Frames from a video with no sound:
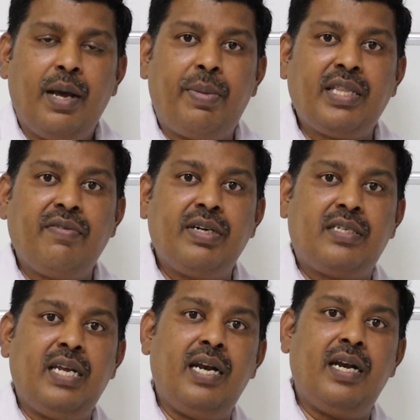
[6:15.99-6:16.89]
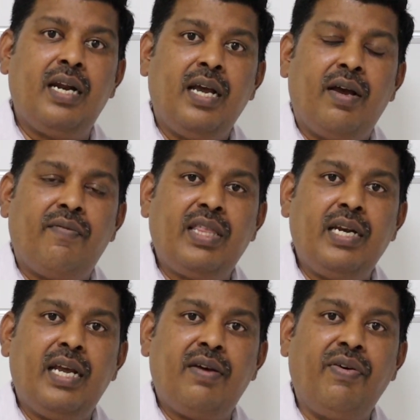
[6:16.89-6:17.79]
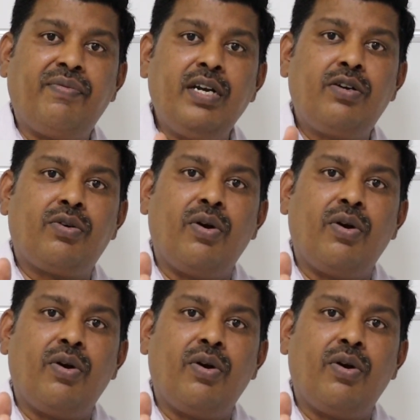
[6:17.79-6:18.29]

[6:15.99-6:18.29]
but they will sell within a 15 to